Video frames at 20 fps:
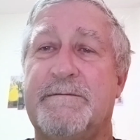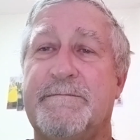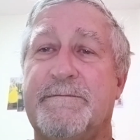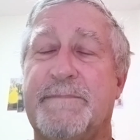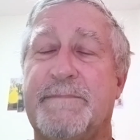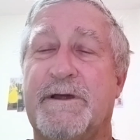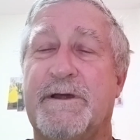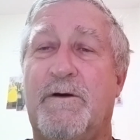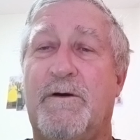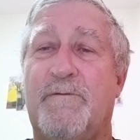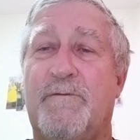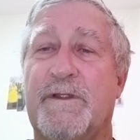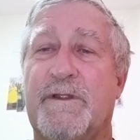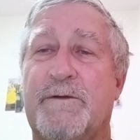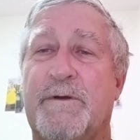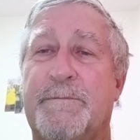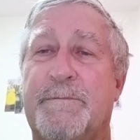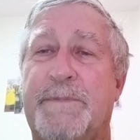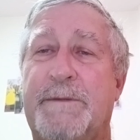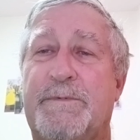But hopefully,
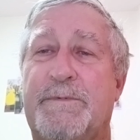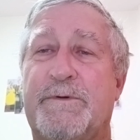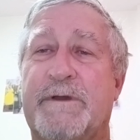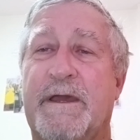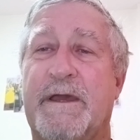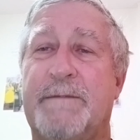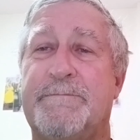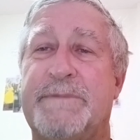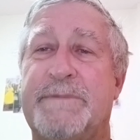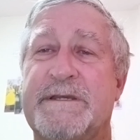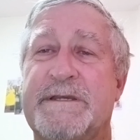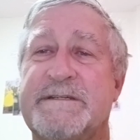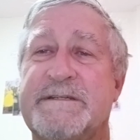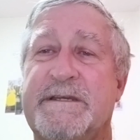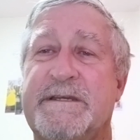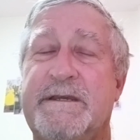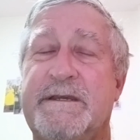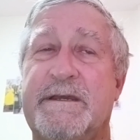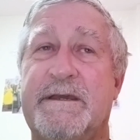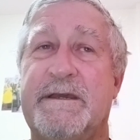when people get
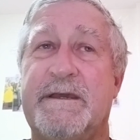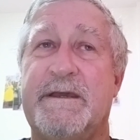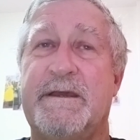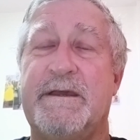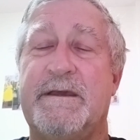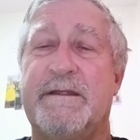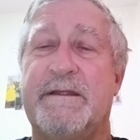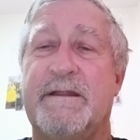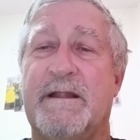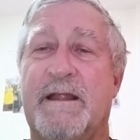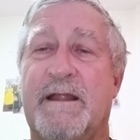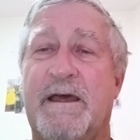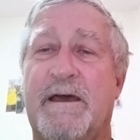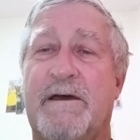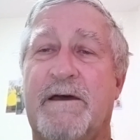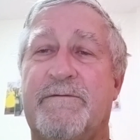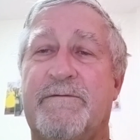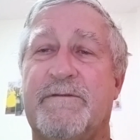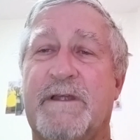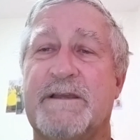busy, they'll
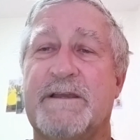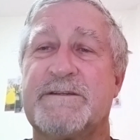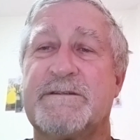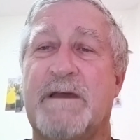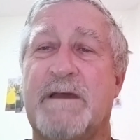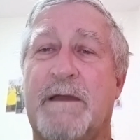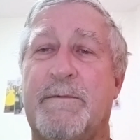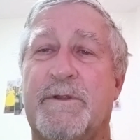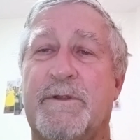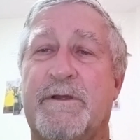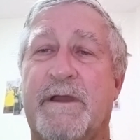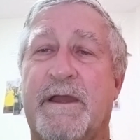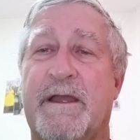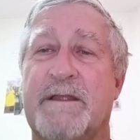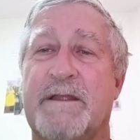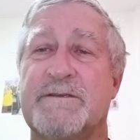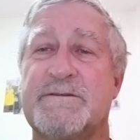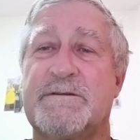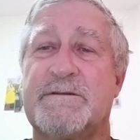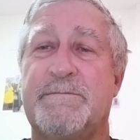have less time on their
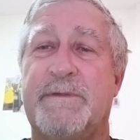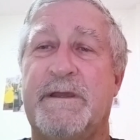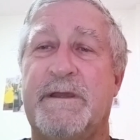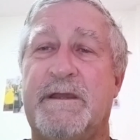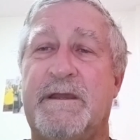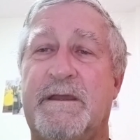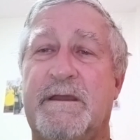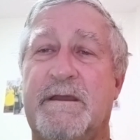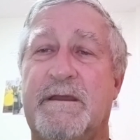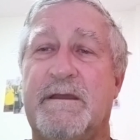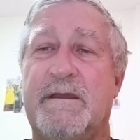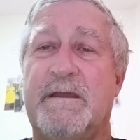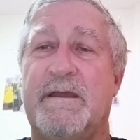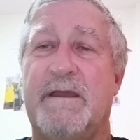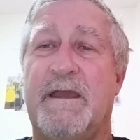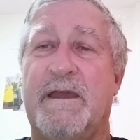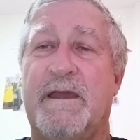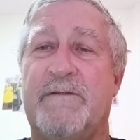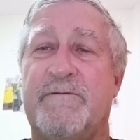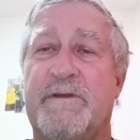hands to be
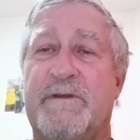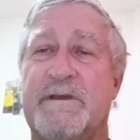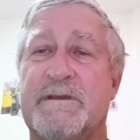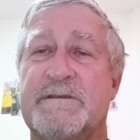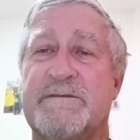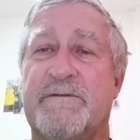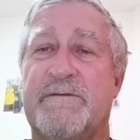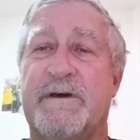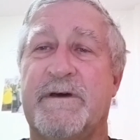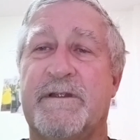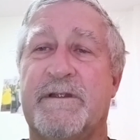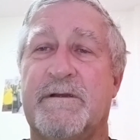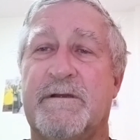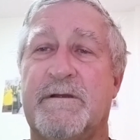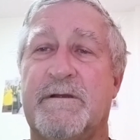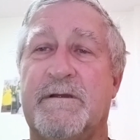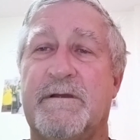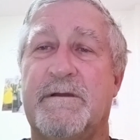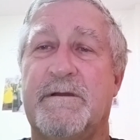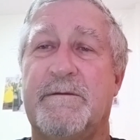envious of
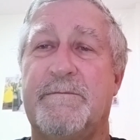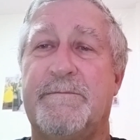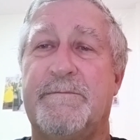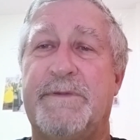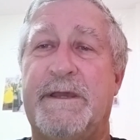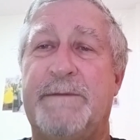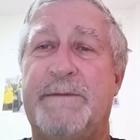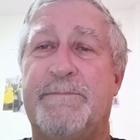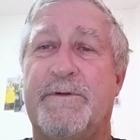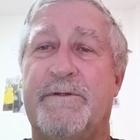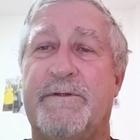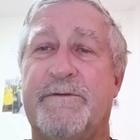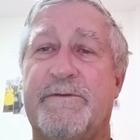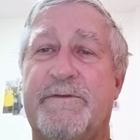other people.